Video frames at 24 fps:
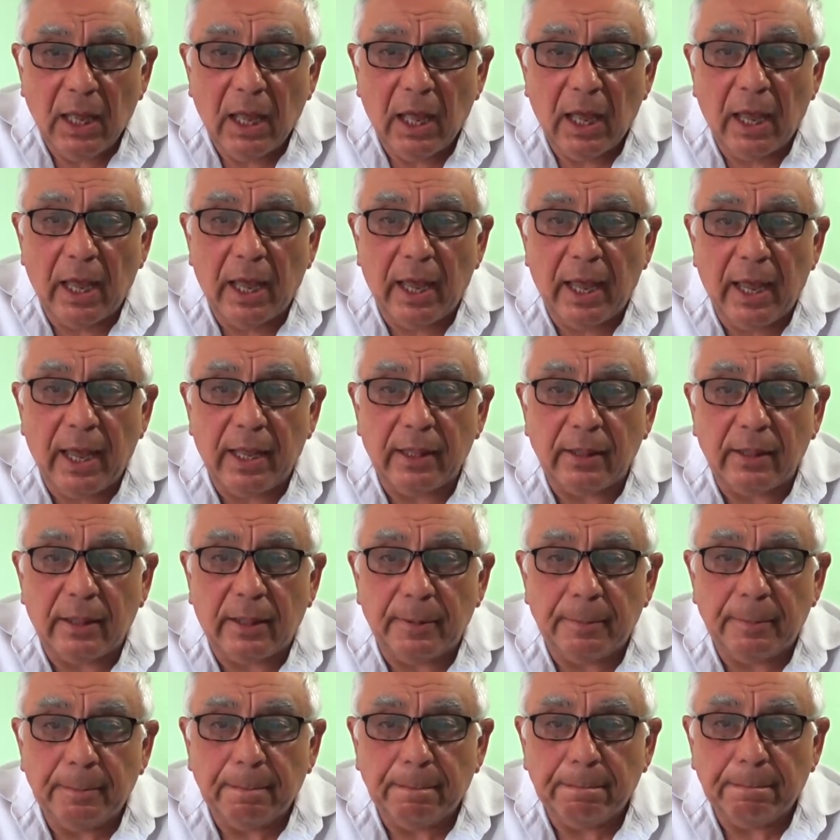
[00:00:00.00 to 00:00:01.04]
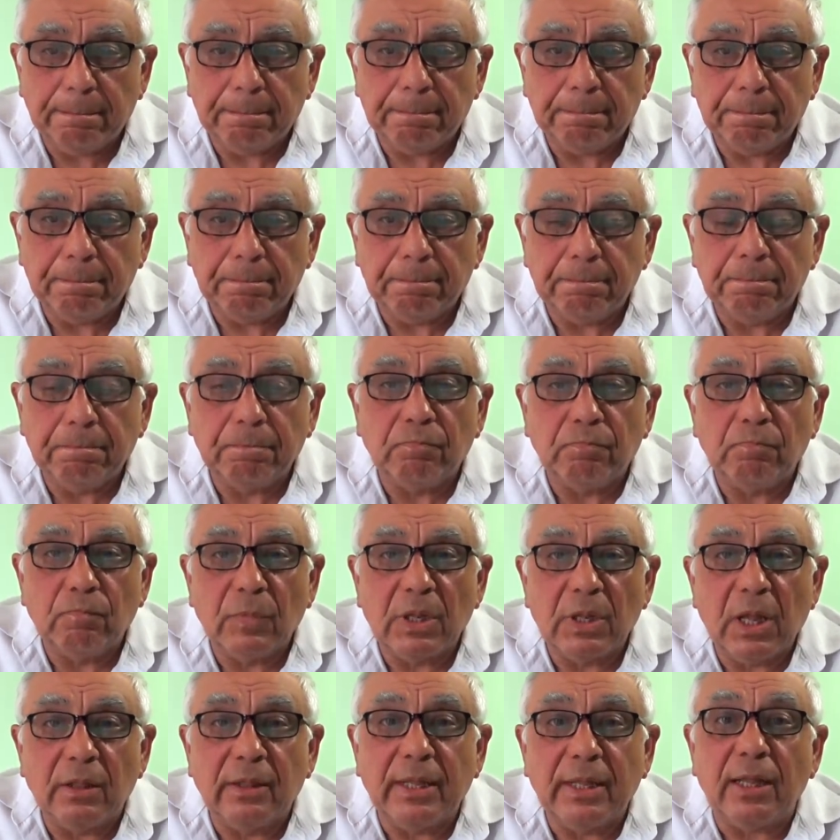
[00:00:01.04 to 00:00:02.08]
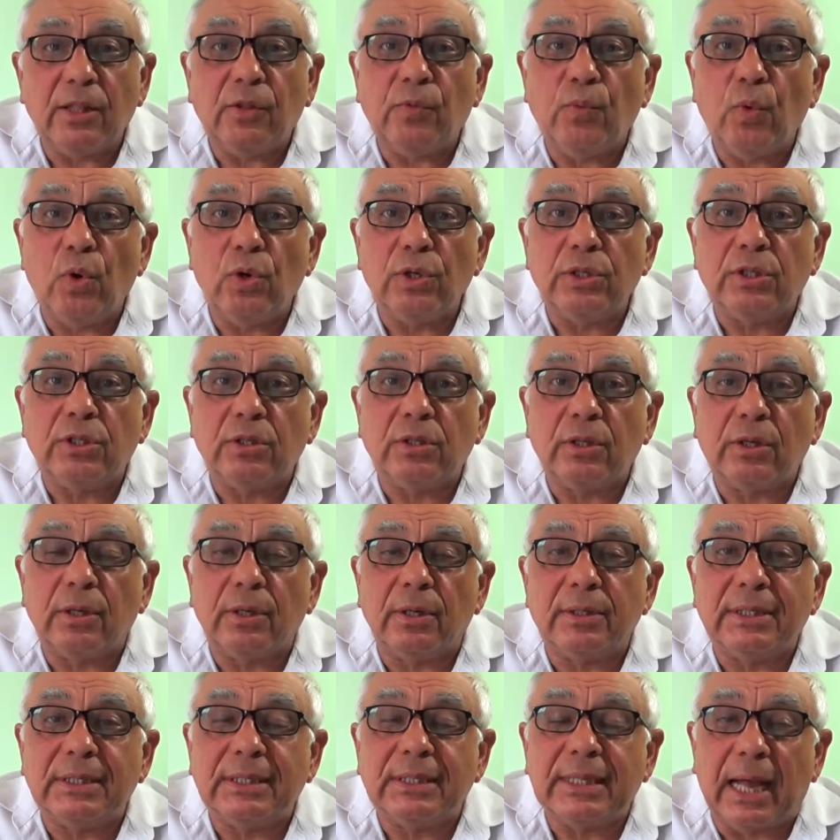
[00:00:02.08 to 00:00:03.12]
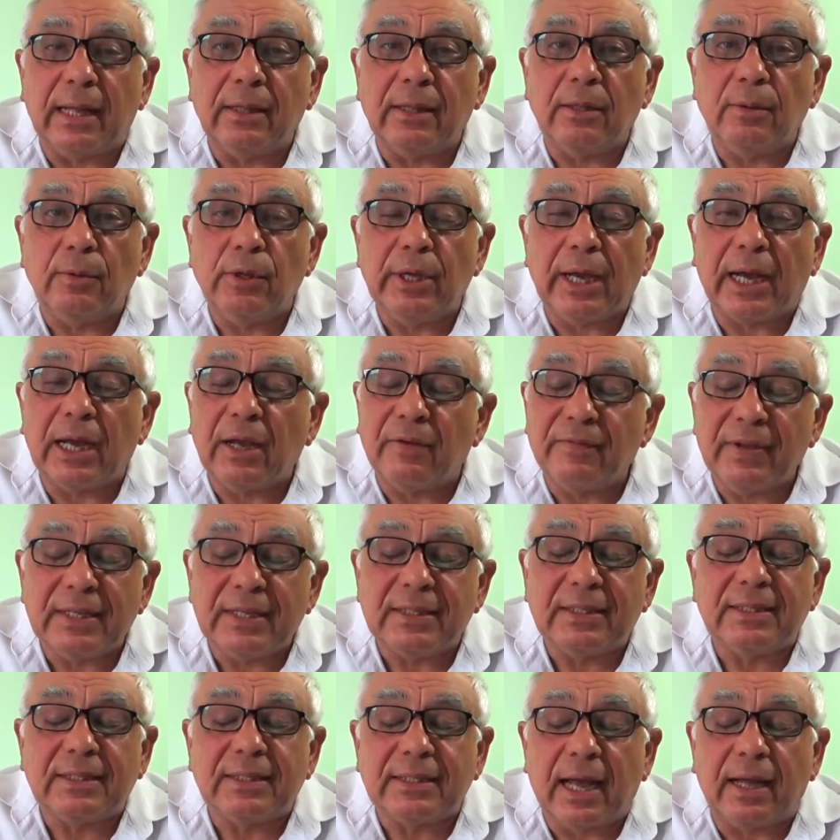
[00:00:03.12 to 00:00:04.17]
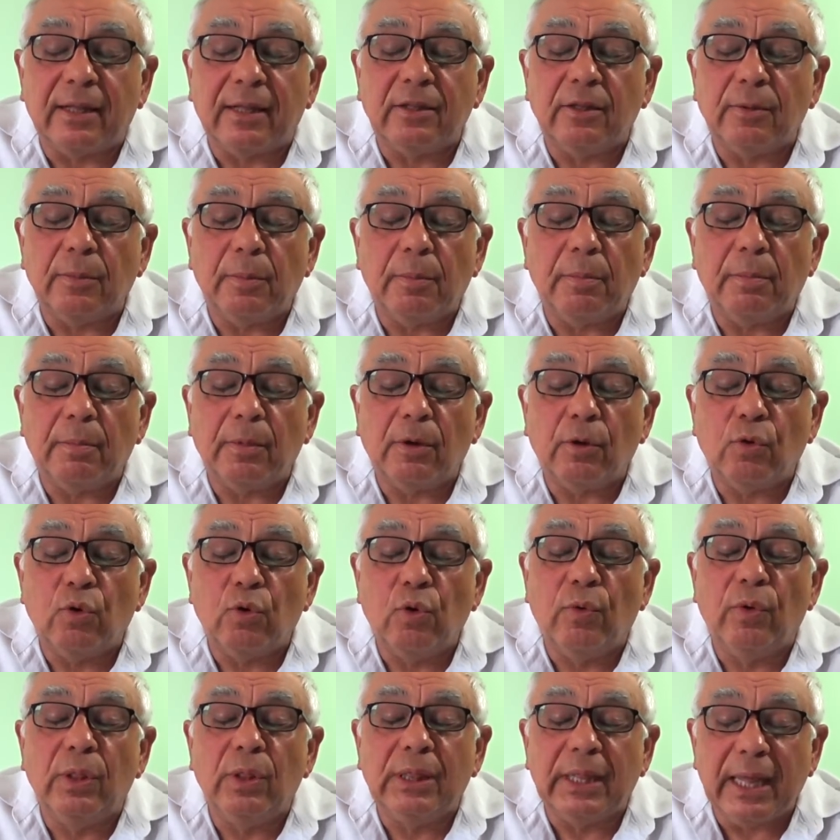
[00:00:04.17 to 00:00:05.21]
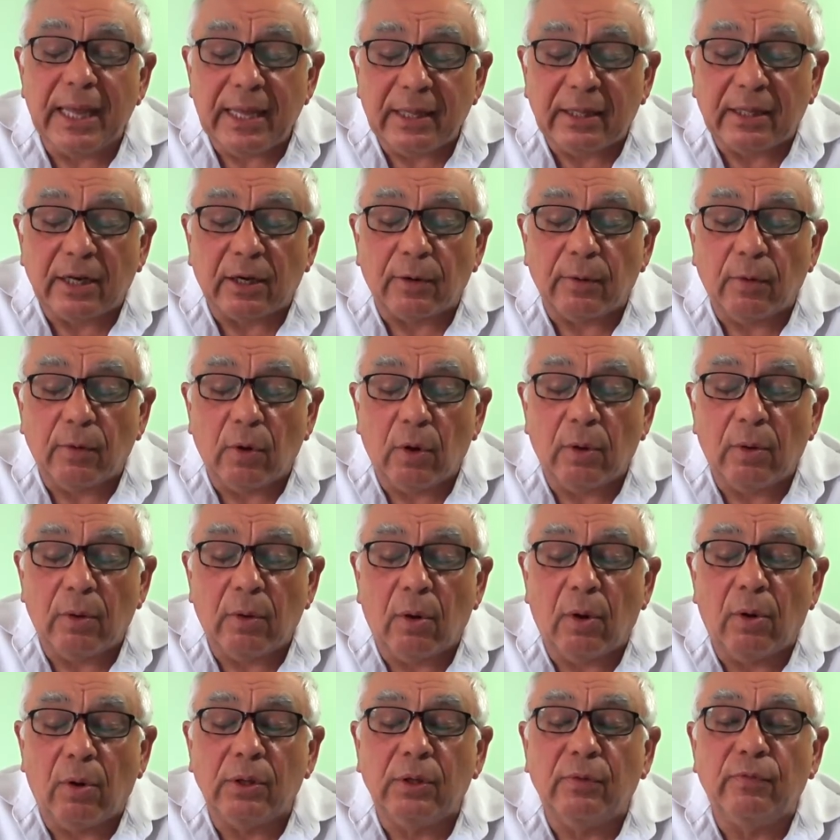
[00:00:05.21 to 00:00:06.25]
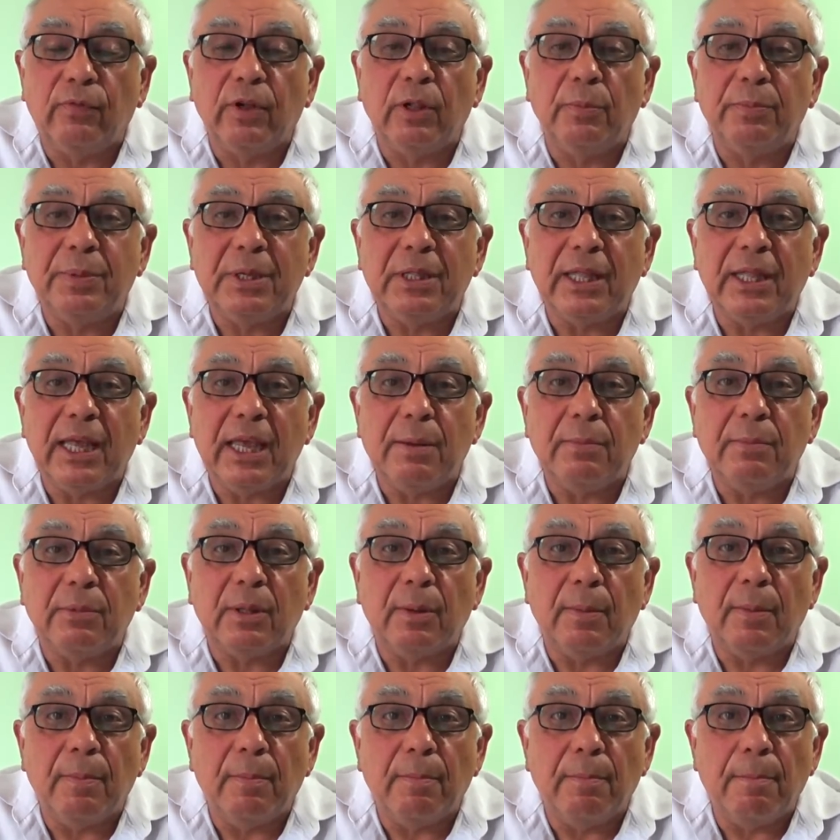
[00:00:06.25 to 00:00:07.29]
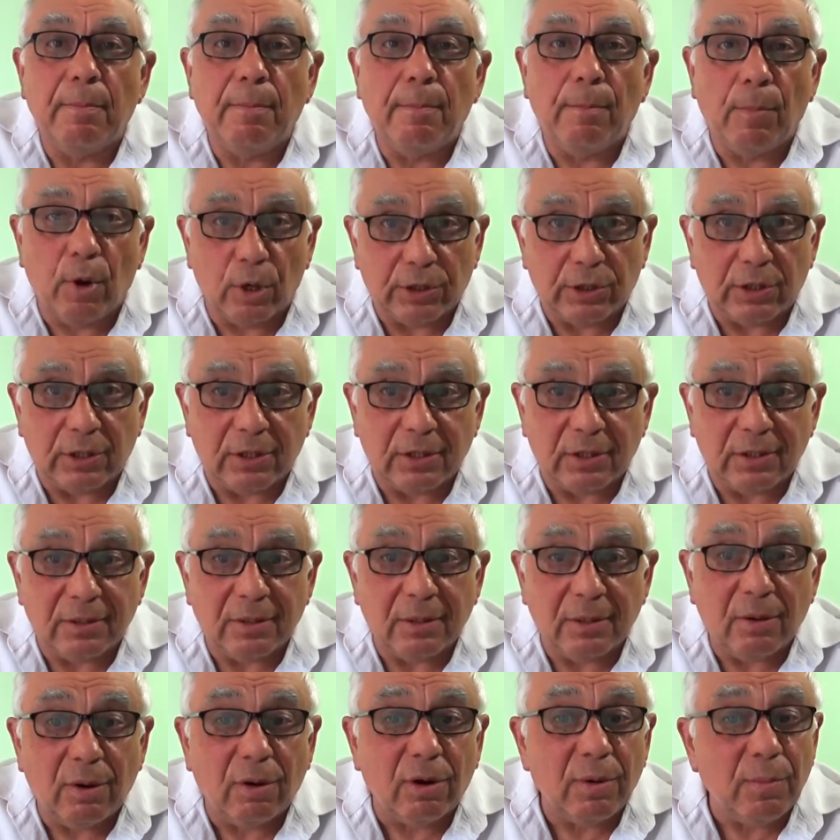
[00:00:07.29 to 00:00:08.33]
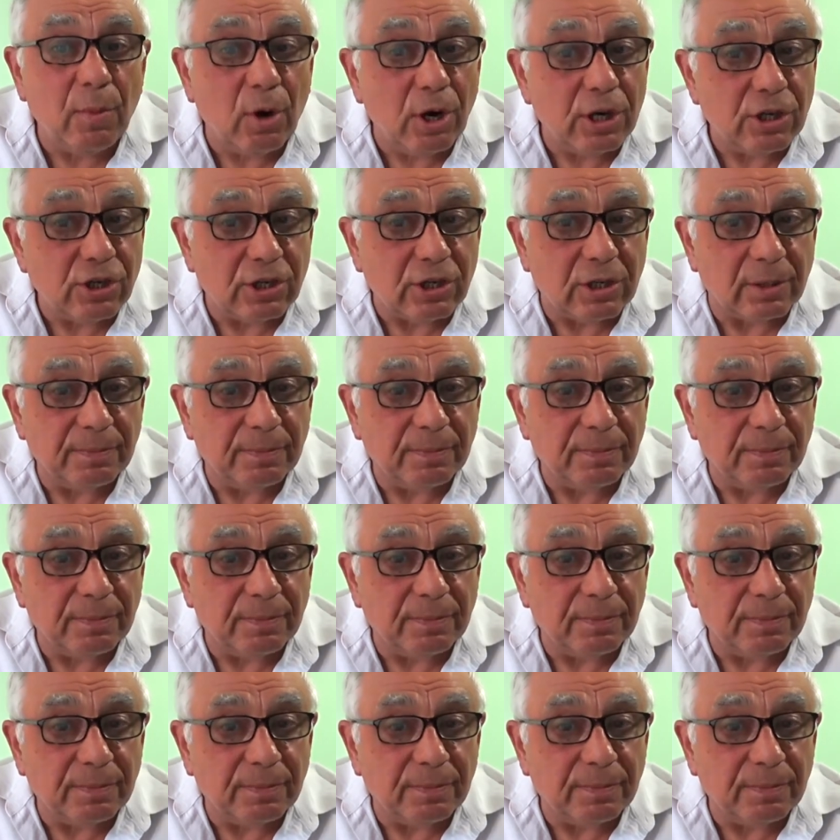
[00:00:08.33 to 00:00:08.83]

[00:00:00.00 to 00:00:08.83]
And that was her son, Yocheved's son, who later on will be named Moses or Moish.